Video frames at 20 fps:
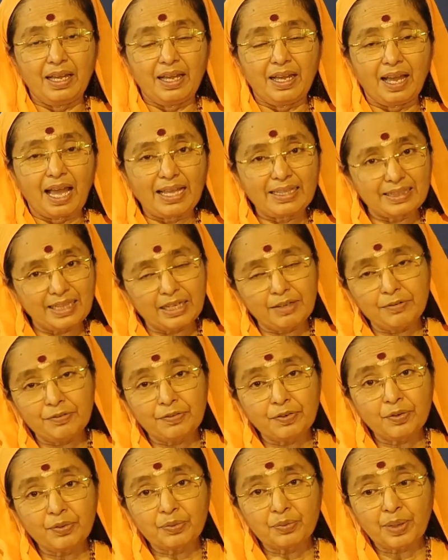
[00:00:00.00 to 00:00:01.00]
And
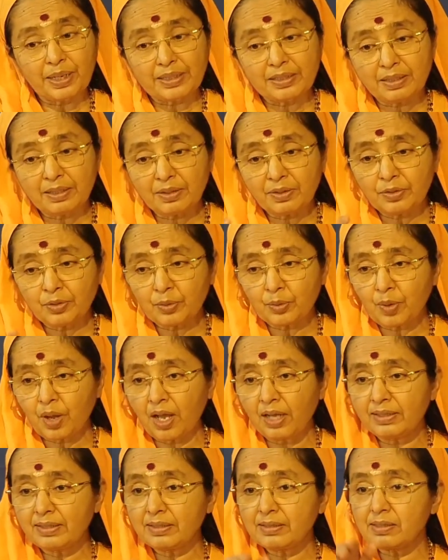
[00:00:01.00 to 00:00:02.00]
therefore, whether you
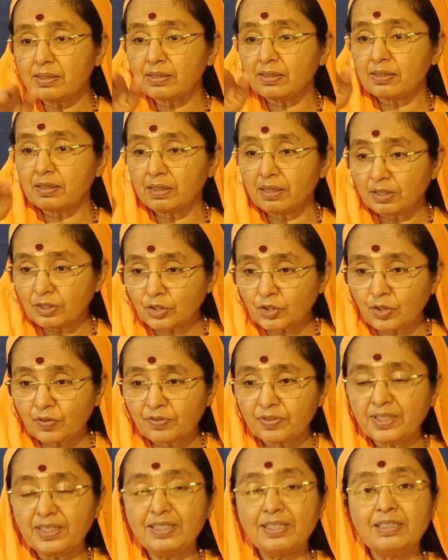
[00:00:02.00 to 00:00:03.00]
are in search of
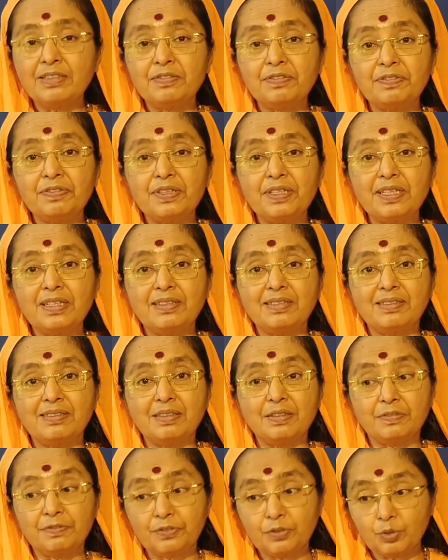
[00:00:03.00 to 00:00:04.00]
the infinite,
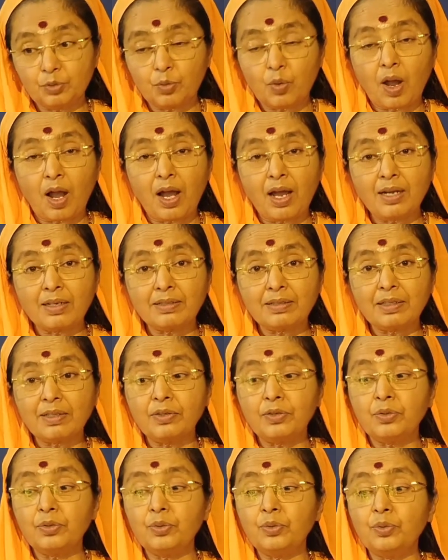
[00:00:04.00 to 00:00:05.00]
if you are, then
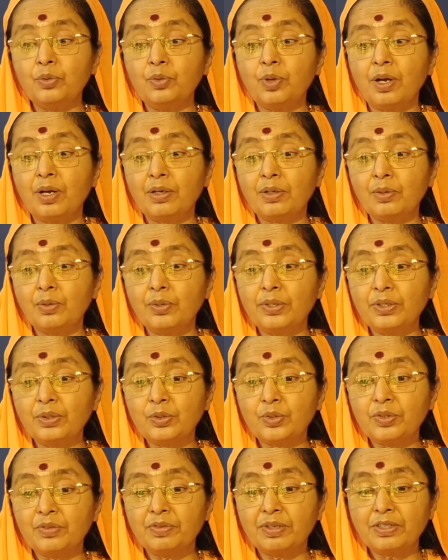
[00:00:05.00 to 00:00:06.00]
you are going to
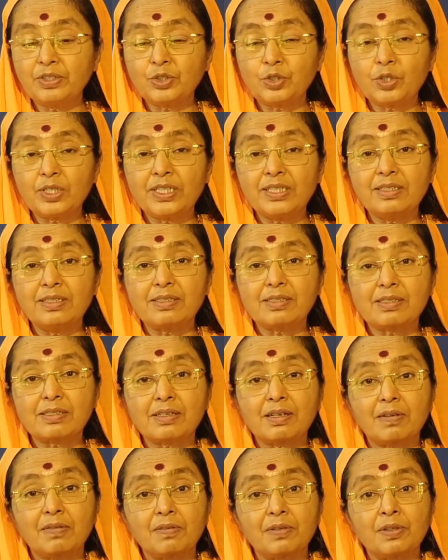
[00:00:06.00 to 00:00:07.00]
eventually
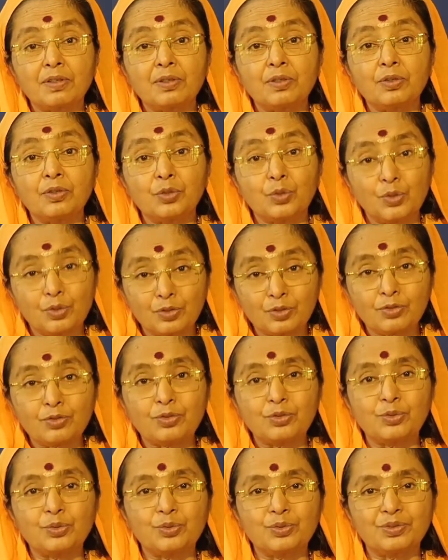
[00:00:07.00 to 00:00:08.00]
discover your
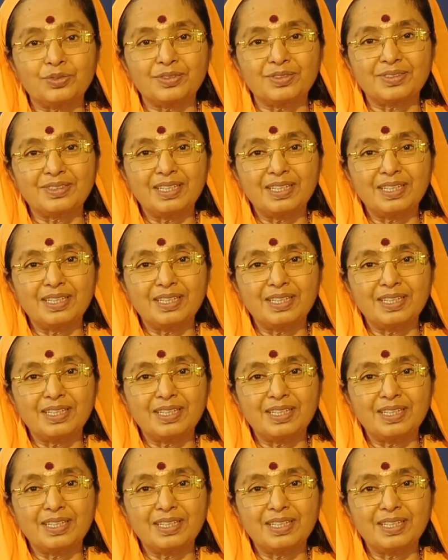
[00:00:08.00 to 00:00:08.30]
truth.